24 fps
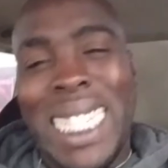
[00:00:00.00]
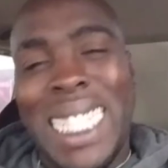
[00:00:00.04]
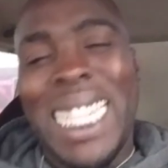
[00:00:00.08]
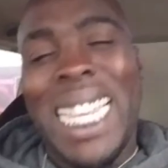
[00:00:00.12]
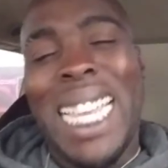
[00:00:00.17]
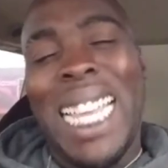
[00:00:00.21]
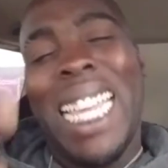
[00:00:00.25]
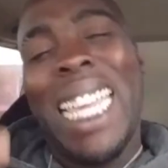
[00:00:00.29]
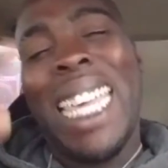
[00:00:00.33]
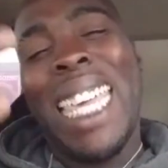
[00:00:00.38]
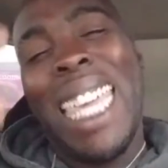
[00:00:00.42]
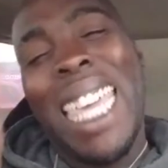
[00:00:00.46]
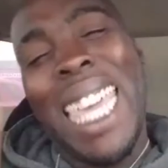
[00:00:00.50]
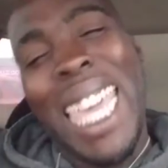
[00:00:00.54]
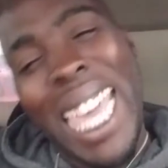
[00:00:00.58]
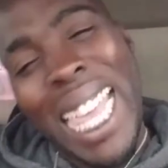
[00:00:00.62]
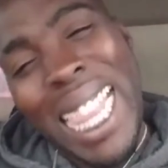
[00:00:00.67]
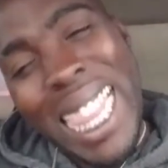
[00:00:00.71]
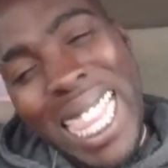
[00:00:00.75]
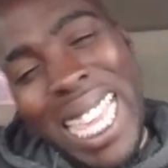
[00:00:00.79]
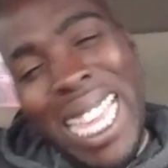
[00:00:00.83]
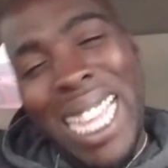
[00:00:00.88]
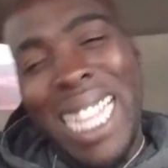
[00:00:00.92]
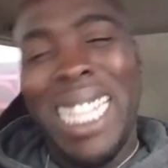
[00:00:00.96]
in
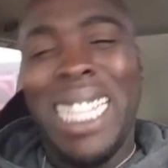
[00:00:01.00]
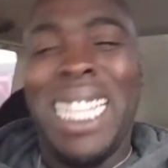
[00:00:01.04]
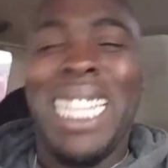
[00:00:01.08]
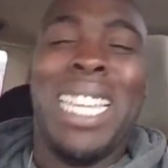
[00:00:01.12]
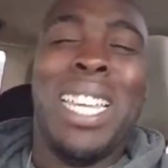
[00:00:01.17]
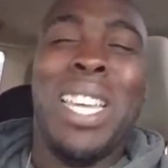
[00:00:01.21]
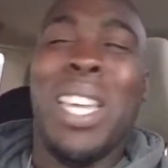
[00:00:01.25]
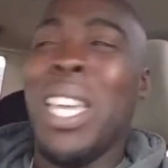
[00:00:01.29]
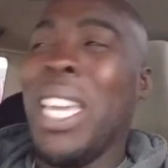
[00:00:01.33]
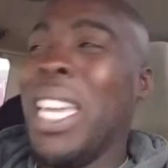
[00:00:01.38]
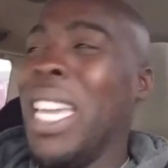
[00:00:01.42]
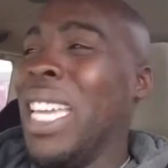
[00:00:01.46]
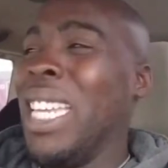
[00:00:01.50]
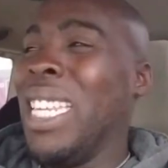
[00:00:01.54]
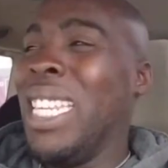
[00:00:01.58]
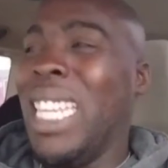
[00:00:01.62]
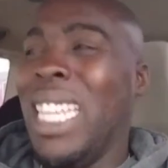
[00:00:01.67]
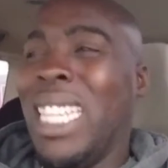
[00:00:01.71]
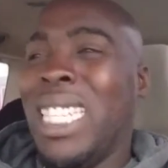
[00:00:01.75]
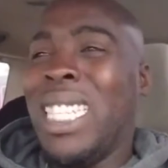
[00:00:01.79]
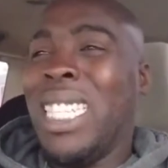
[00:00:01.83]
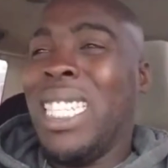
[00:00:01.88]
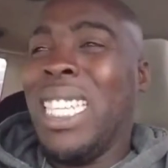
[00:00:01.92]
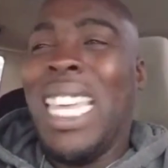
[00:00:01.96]
killing
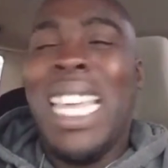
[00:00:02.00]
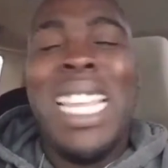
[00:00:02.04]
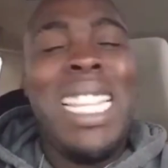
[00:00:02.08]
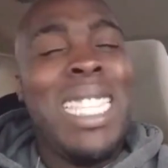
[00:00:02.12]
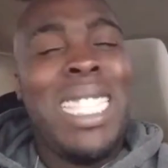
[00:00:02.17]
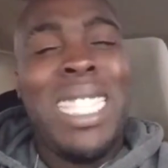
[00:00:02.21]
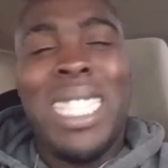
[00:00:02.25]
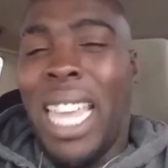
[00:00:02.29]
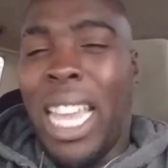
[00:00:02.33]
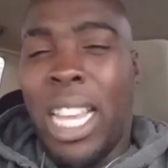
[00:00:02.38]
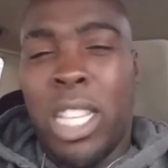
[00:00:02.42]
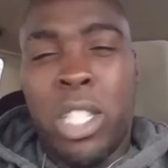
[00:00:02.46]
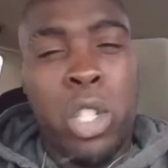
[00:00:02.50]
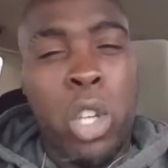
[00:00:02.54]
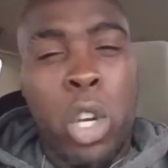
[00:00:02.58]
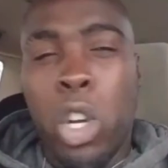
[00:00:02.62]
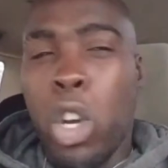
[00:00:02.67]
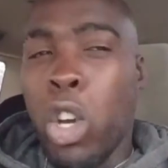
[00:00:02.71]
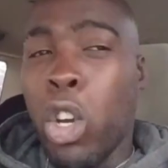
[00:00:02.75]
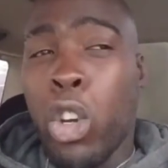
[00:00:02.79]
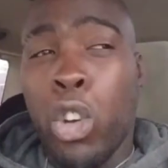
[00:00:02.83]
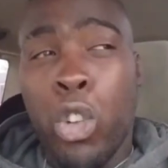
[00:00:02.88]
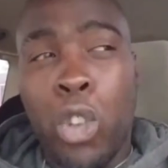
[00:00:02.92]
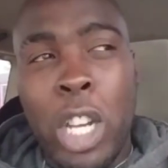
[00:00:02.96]
these insects or
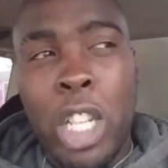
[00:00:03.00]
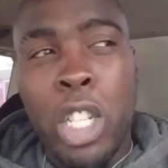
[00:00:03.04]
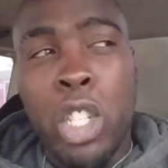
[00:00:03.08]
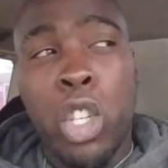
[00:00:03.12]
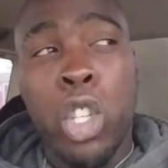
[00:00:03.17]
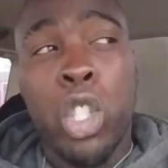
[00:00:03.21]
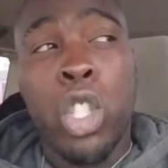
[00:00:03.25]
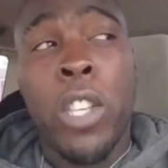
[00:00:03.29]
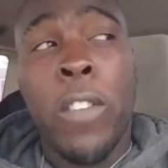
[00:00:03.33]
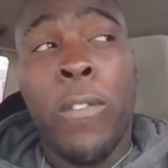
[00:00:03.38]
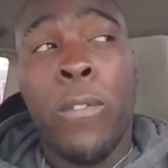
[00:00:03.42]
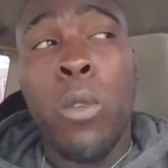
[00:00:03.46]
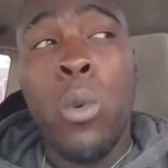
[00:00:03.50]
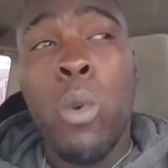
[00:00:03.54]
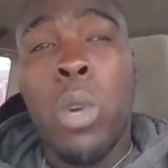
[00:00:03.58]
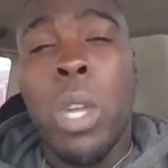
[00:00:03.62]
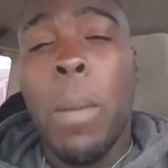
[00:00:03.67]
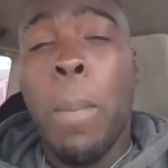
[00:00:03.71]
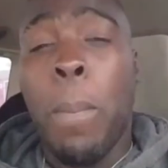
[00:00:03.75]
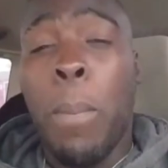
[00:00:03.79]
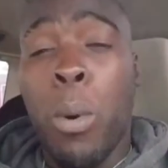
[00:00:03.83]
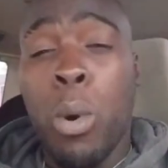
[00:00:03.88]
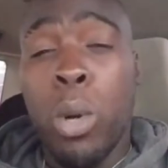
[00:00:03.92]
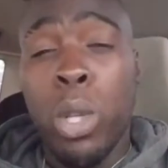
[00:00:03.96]
their creatures if you
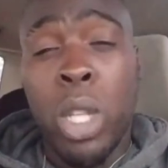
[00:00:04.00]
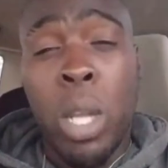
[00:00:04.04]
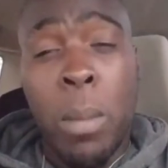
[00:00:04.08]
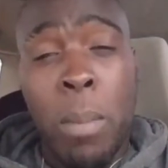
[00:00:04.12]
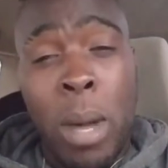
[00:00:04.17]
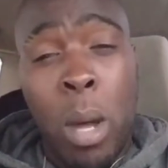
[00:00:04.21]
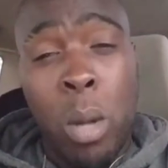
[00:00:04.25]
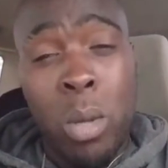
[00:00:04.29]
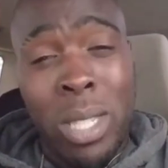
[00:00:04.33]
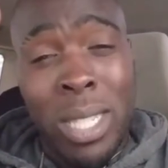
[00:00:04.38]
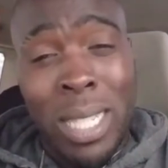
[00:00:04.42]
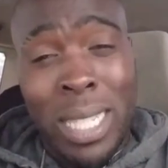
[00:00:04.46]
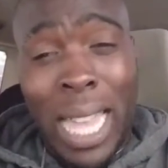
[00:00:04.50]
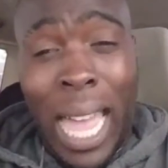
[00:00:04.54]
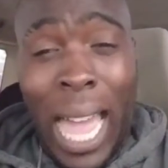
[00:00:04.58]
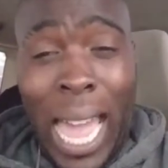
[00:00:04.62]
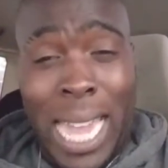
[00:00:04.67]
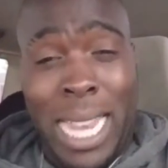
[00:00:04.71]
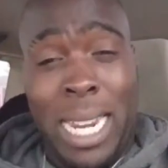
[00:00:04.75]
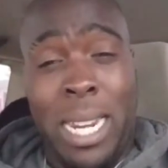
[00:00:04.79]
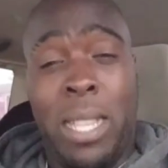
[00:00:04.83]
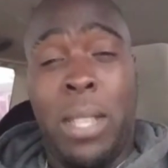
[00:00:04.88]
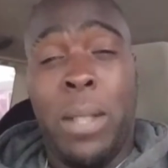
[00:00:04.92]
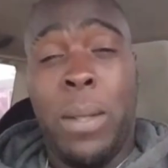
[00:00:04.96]
can put them
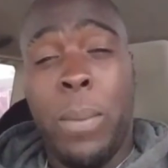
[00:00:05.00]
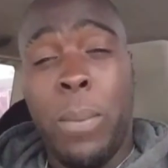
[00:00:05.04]
outside?